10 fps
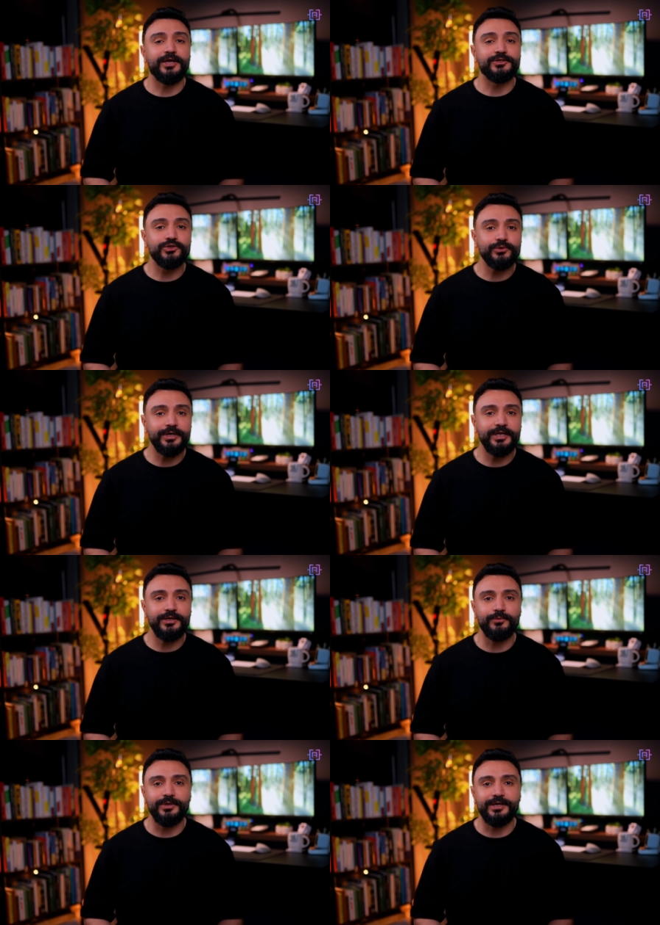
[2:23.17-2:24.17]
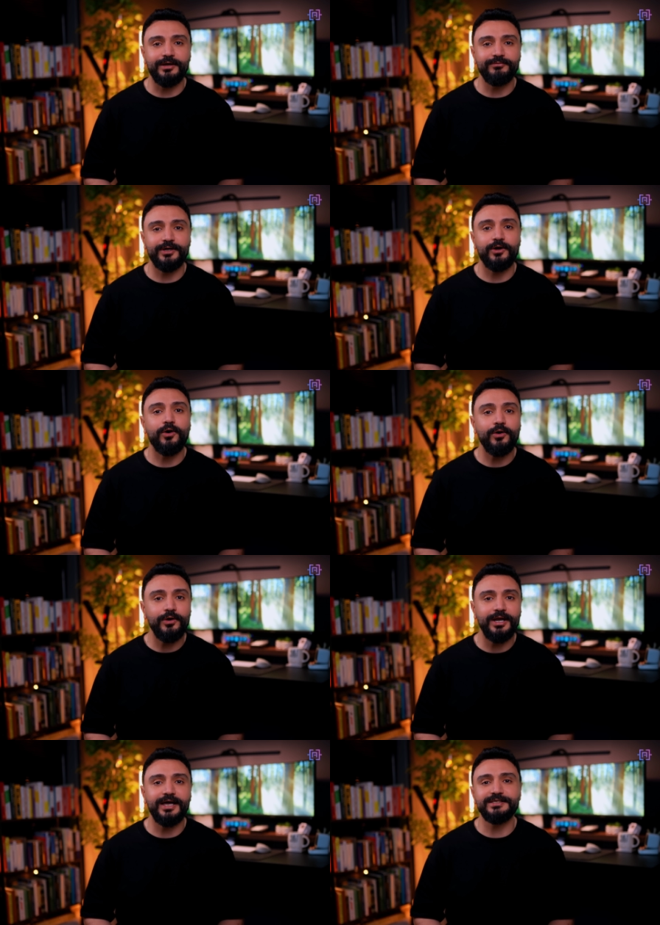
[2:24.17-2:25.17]
ensuring we cover
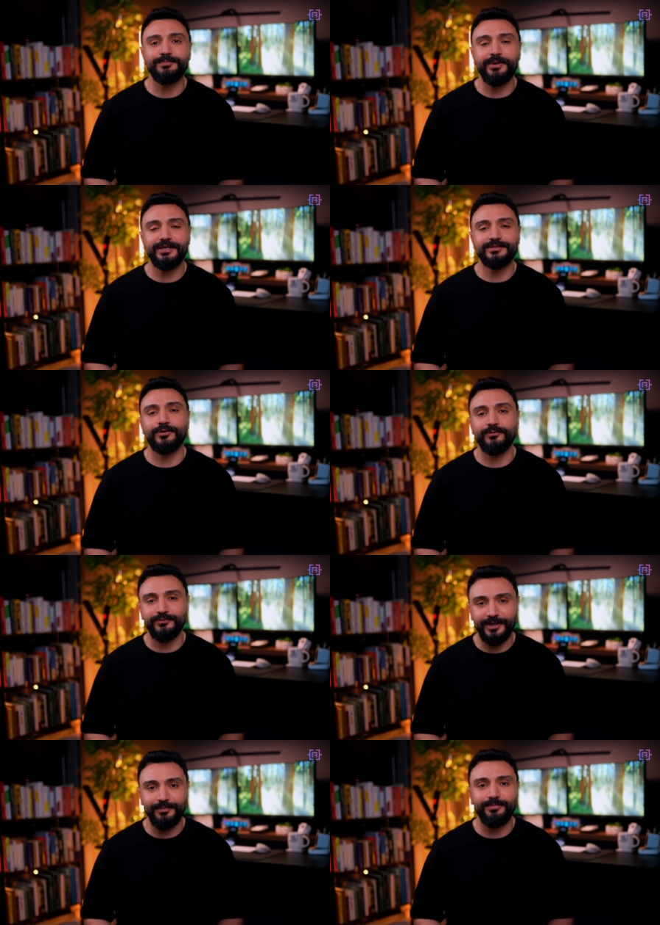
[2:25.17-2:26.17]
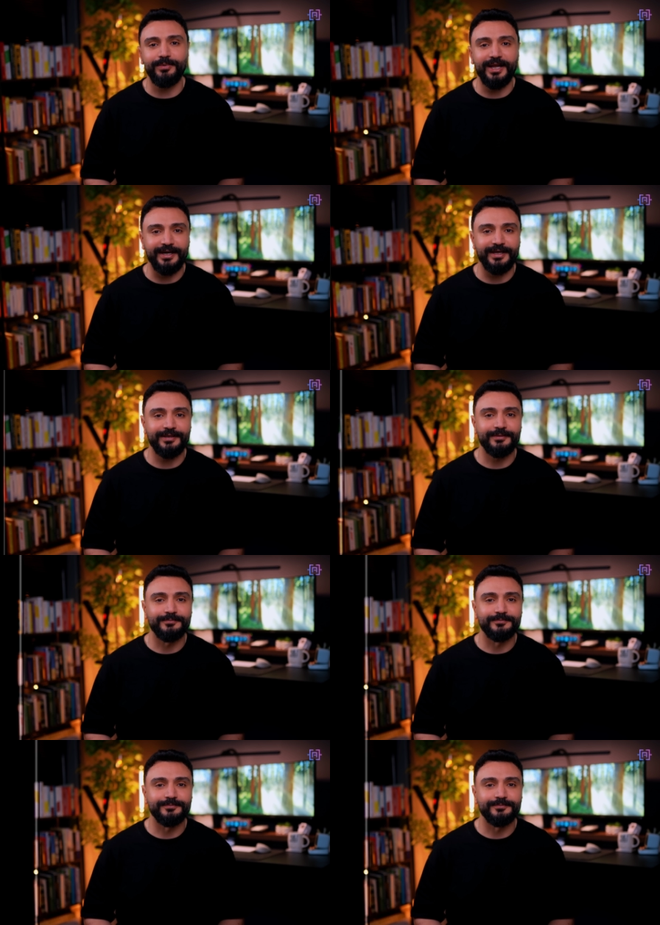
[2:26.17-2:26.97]
all aspects of trip planning.